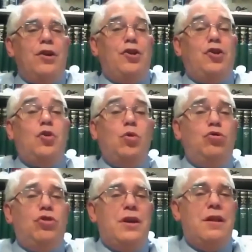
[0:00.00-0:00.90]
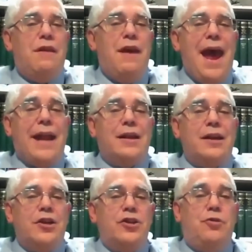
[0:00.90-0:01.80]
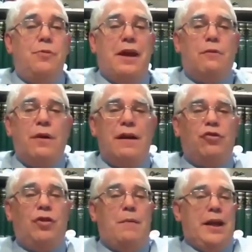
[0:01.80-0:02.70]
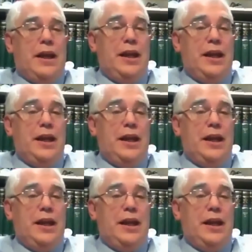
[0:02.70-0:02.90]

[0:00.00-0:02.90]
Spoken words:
using that to get rid of somebody.